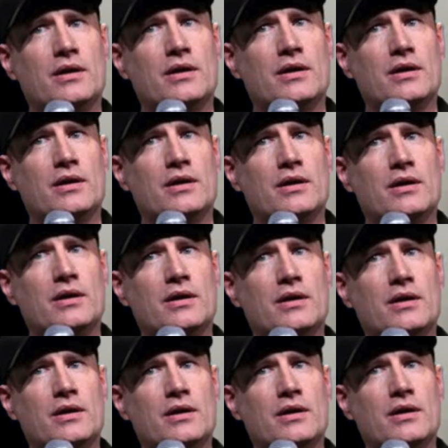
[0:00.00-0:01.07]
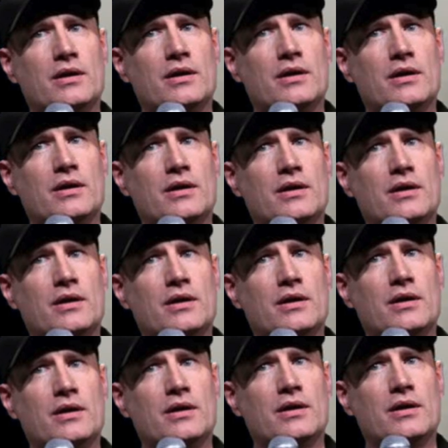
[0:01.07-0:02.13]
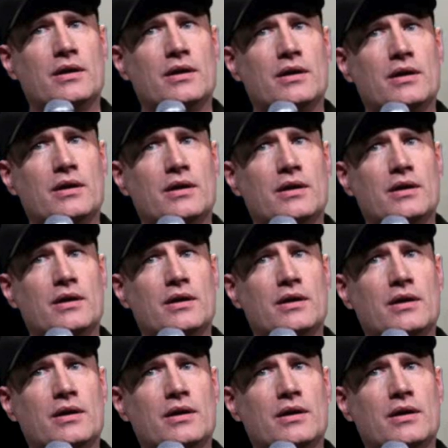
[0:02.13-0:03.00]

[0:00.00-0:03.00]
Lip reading: [no speech]